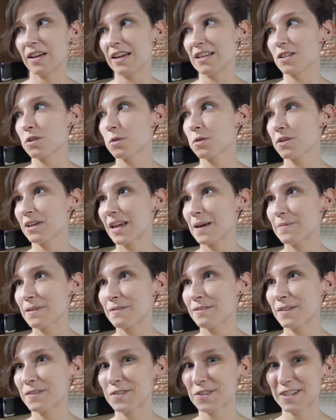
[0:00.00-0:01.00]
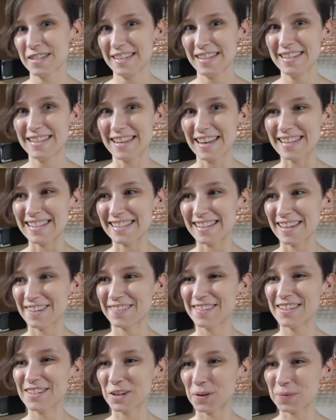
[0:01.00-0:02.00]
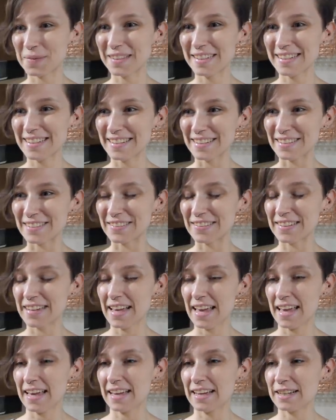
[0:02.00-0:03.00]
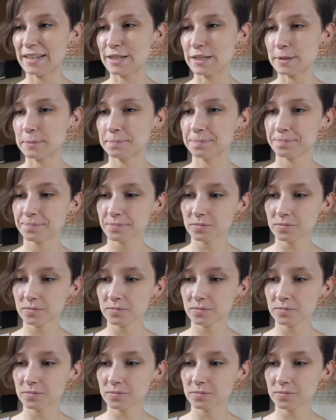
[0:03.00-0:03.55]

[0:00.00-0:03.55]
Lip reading: Okay, so we were camping for 14 days, like we normally do, and